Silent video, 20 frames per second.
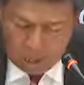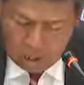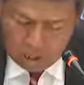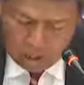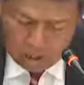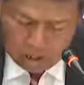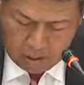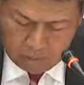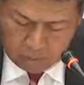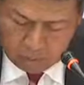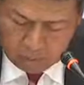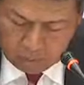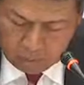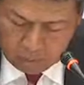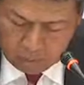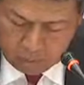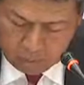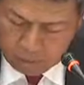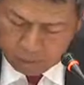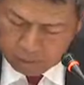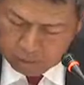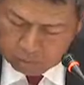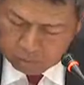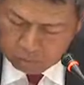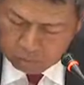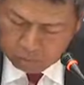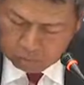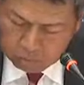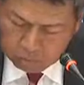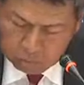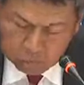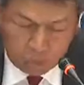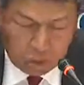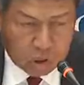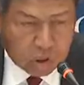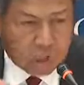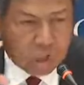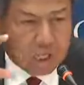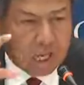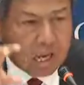um, uh, will
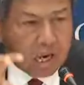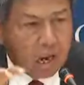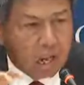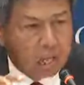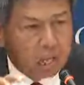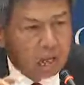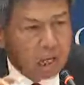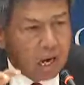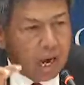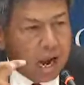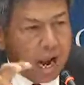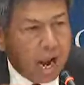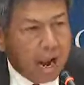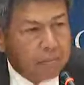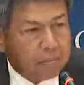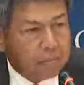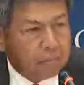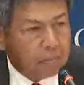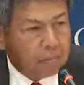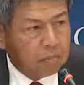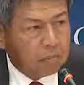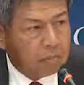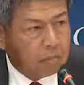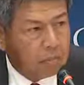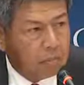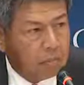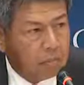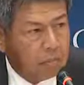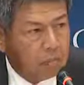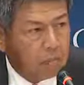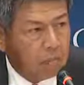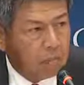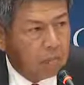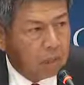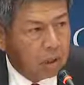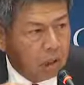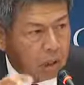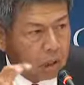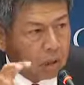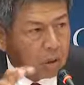set up a hub
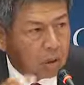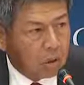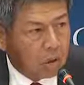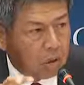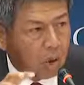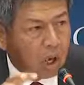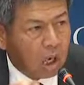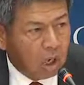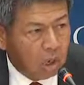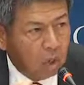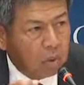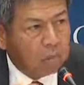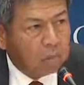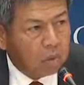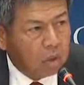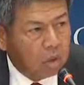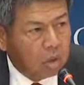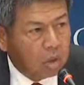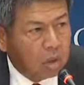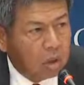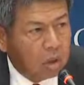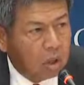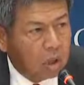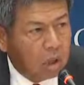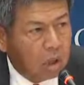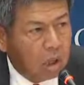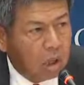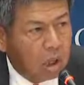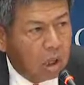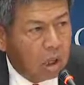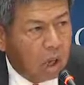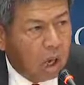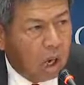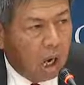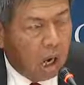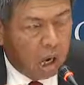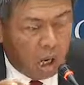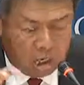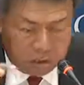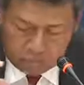in Kuala Lumpur.
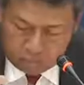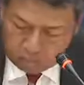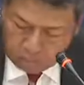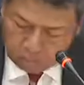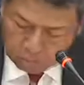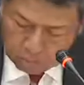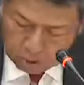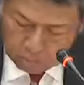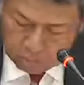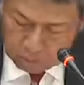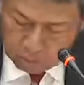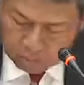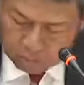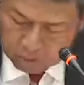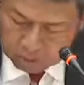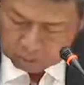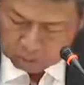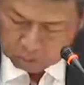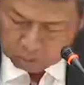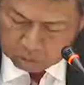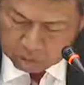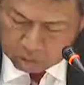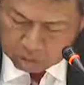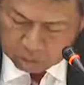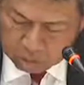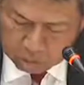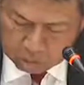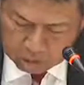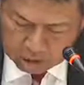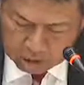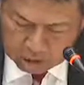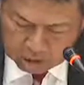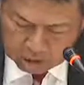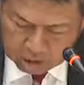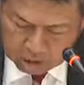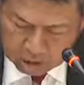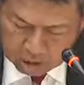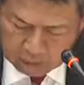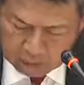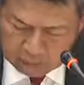Uh, we are moving to that
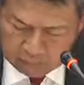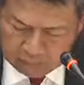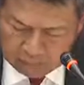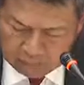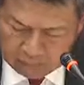humanitarian leave